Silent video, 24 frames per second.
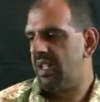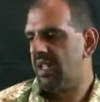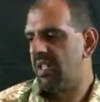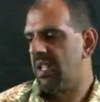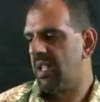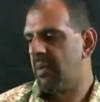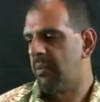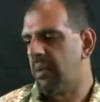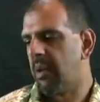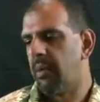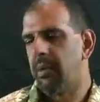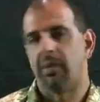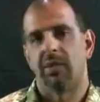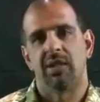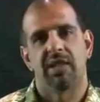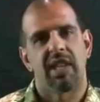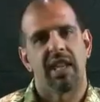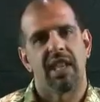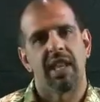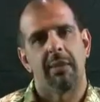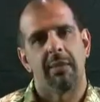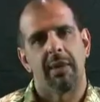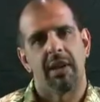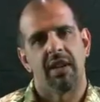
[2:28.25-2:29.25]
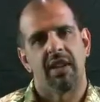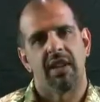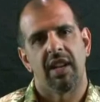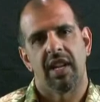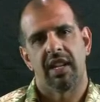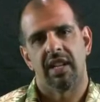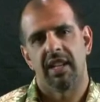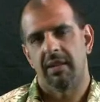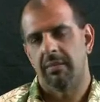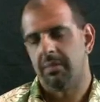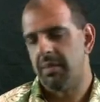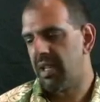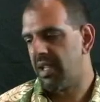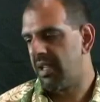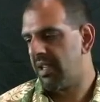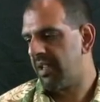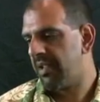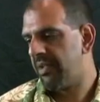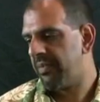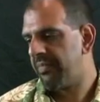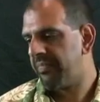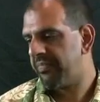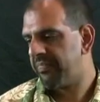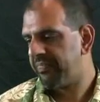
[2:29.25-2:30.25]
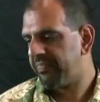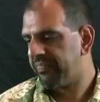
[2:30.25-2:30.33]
They probably would say that better than I did, but, you know.